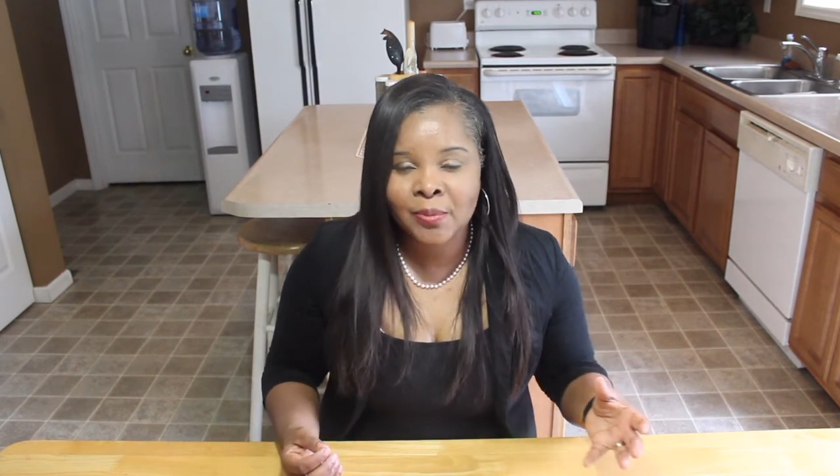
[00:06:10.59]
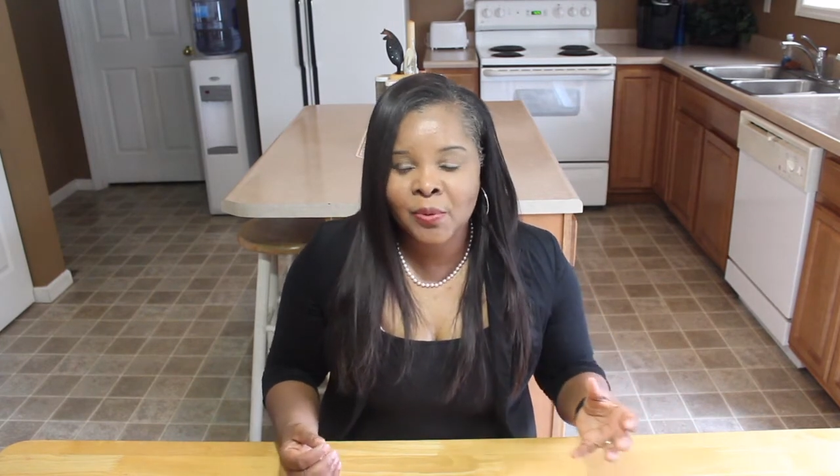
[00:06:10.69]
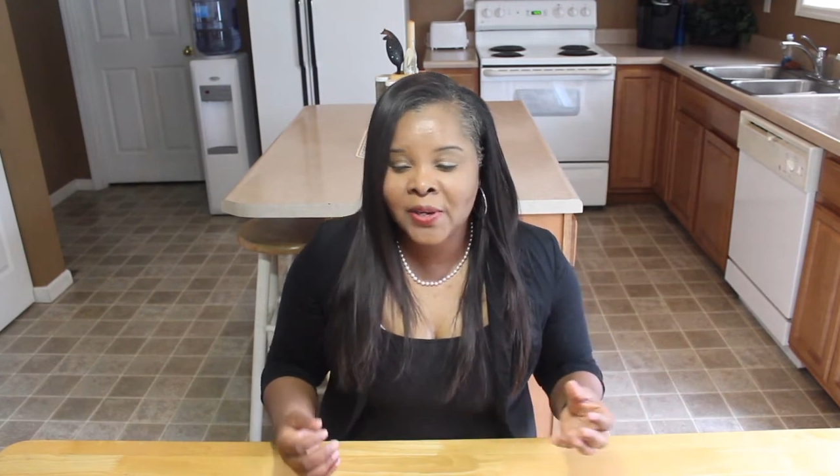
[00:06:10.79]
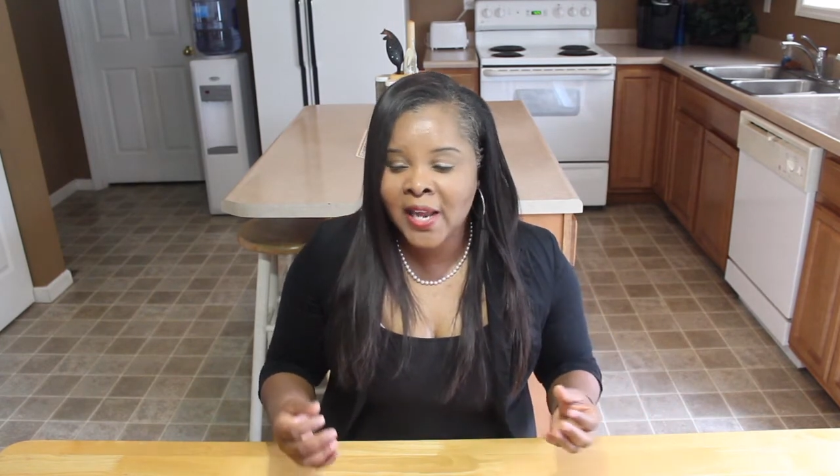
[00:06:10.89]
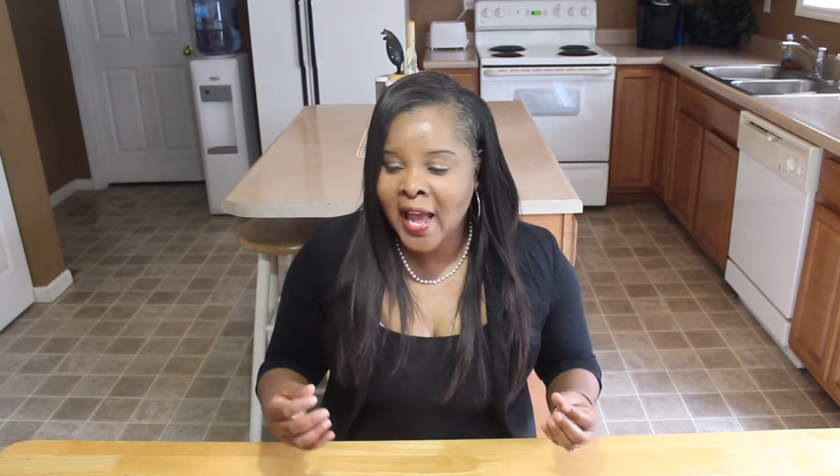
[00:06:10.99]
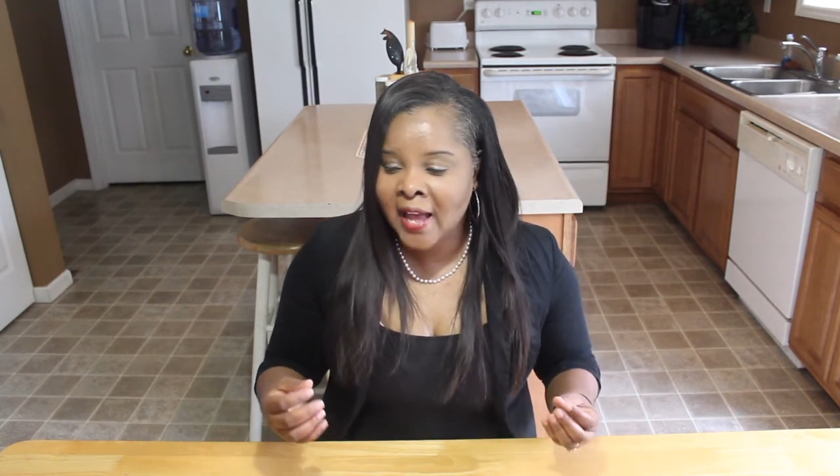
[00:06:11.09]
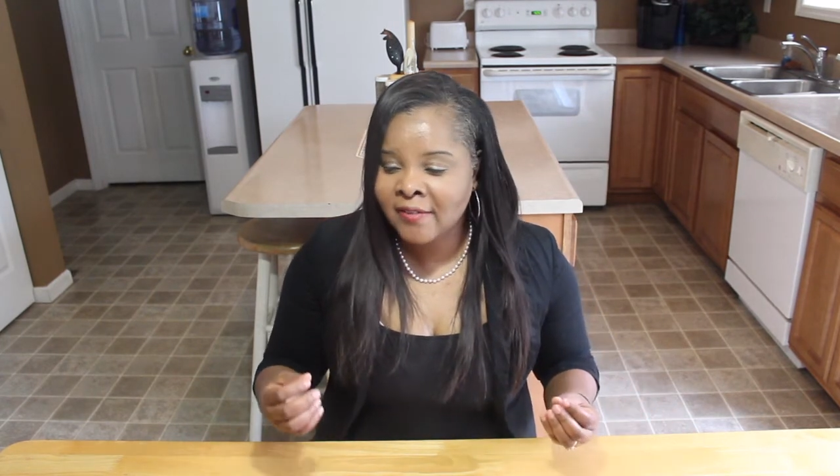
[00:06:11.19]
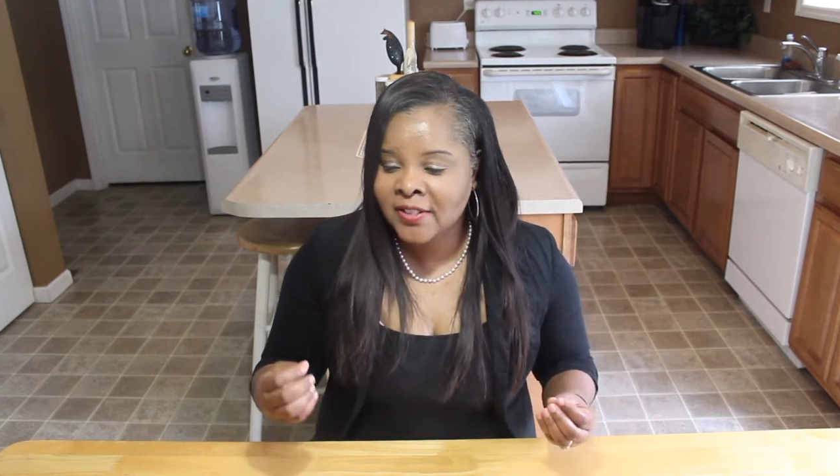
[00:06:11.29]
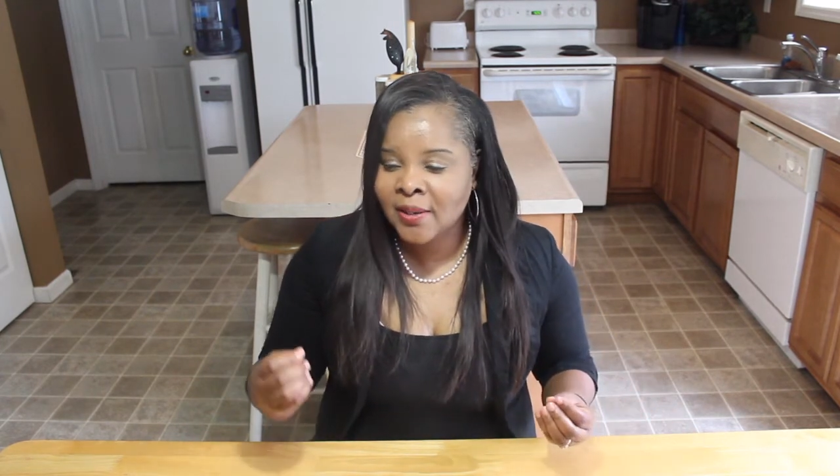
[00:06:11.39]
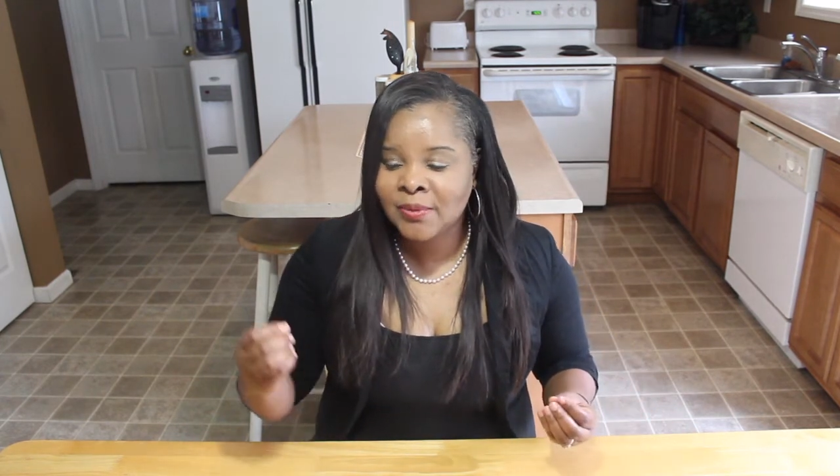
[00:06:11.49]
but we
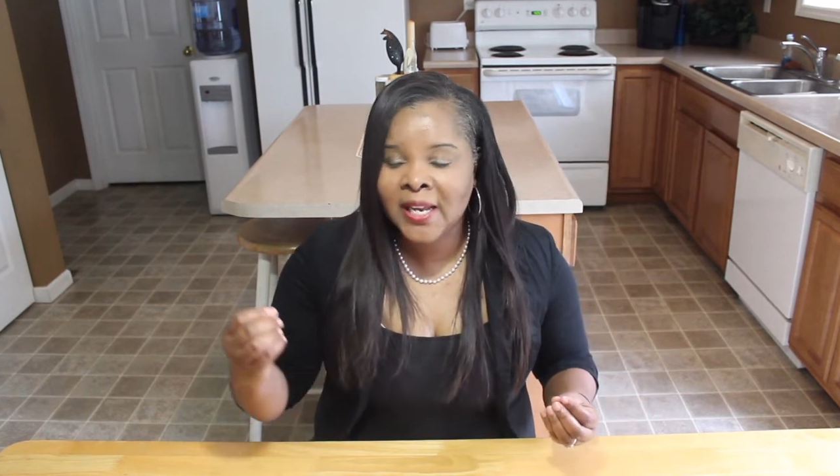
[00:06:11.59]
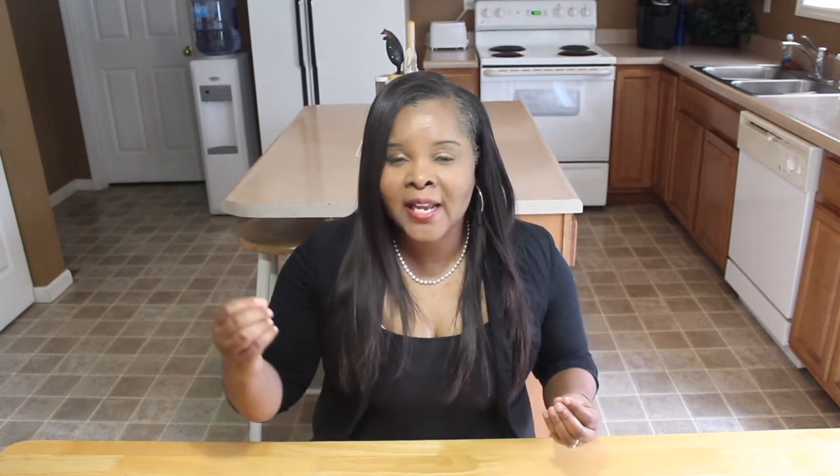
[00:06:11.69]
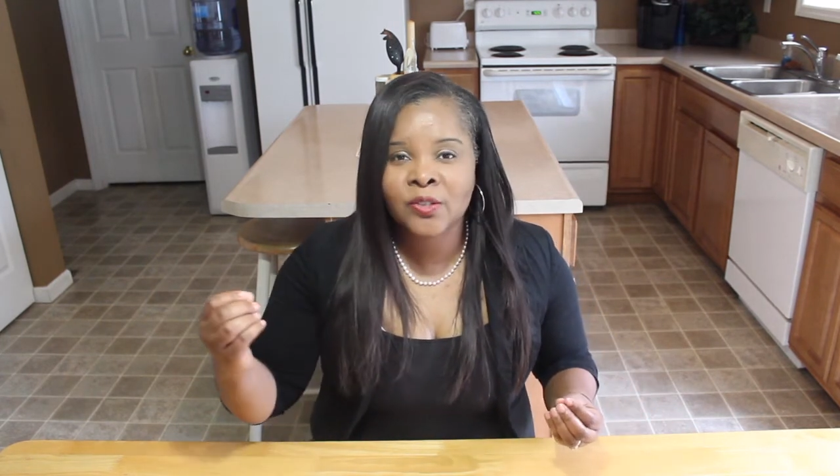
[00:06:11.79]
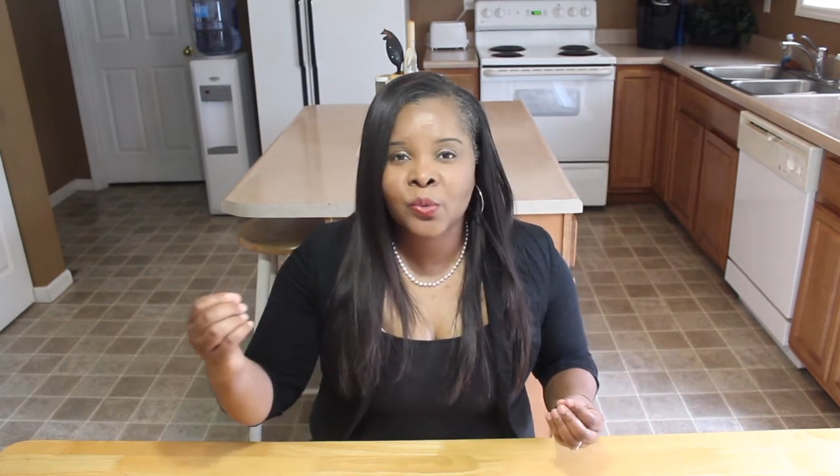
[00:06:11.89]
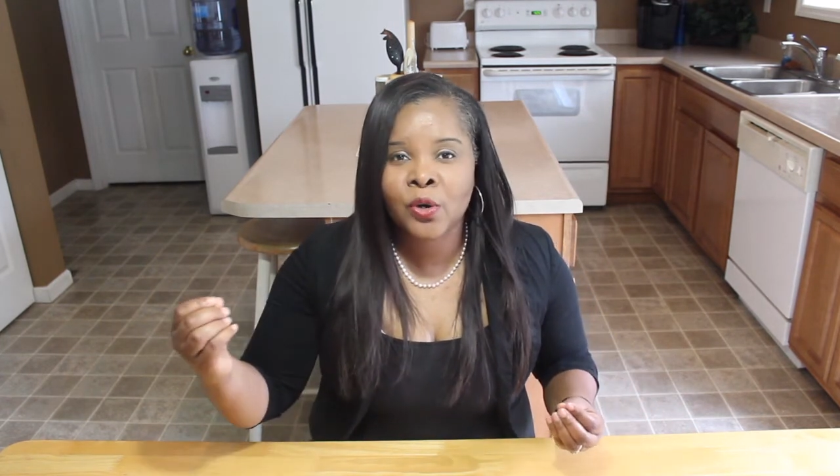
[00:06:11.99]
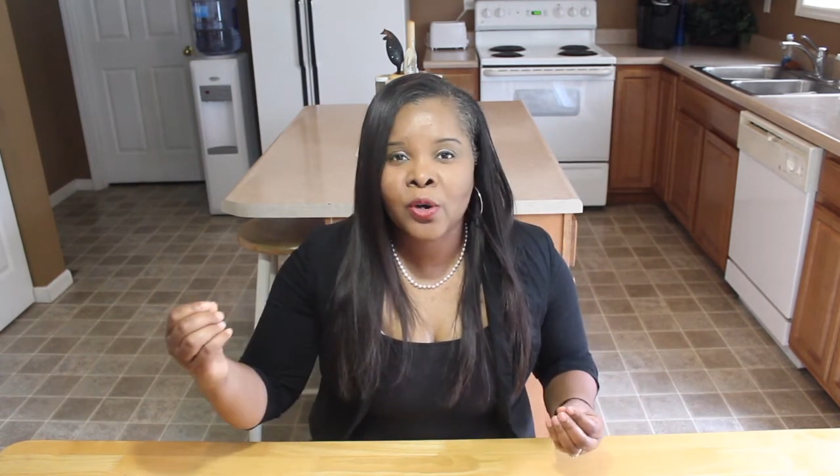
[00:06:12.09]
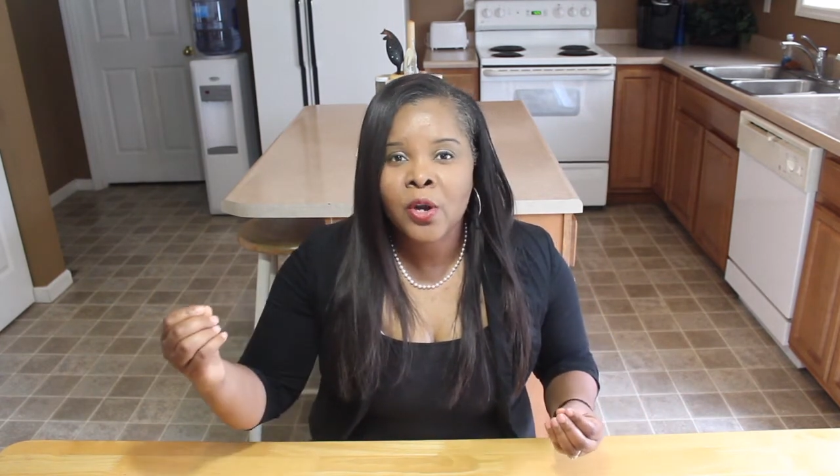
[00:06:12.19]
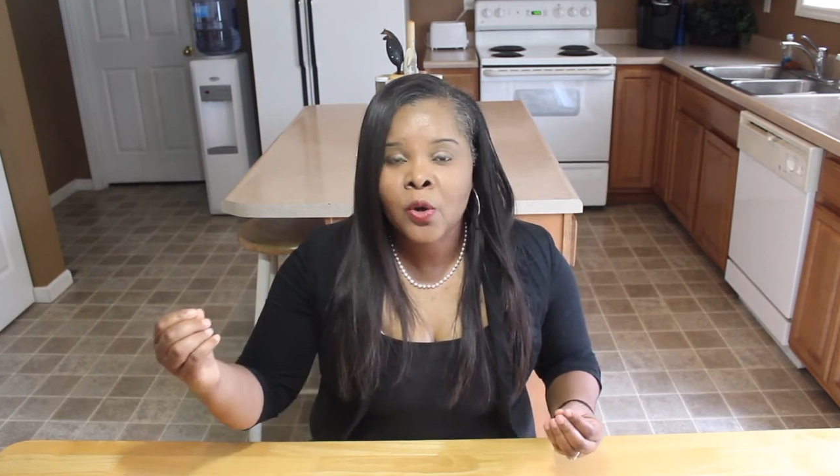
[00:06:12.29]
have some days where